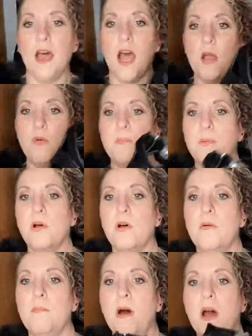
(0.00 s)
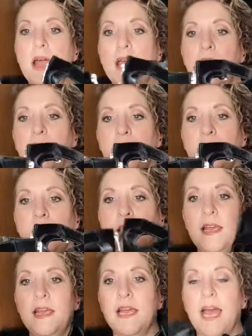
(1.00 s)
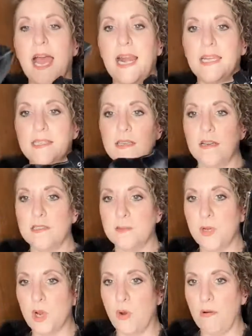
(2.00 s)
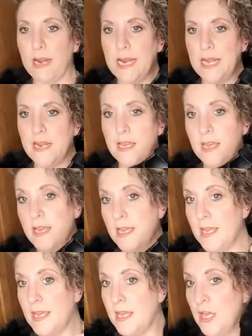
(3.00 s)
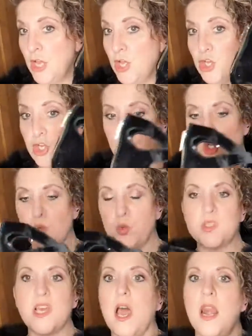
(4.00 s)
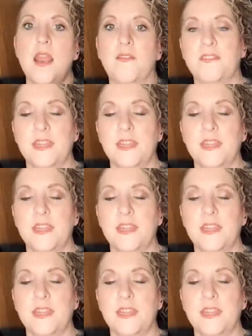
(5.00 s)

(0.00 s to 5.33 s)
I would put on my Alexander McQueen shoes. I love